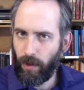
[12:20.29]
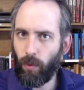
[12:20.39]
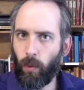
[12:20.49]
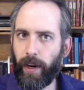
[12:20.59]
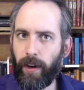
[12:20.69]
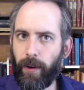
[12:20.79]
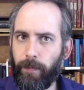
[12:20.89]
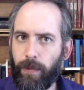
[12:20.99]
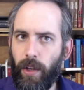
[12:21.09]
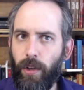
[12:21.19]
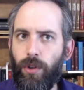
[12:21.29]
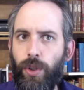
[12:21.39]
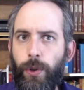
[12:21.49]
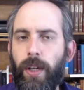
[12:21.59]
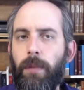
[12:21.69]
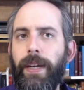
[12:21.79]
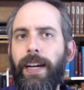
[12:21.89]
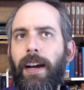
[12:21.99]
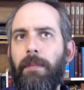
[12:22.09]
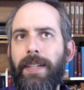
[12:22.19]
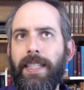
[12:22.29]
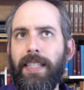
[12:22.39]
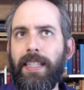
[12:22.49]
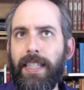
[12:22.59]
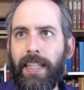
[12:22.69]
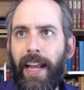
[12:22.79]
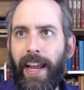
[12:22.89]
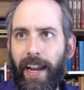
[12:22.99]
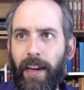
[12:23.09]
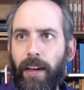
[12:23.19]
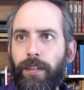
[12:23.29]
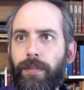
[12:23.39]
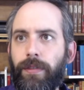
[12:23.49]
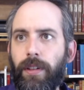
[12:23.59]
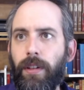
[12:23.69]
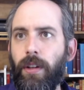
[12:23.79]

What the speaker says: Where you can become enslaved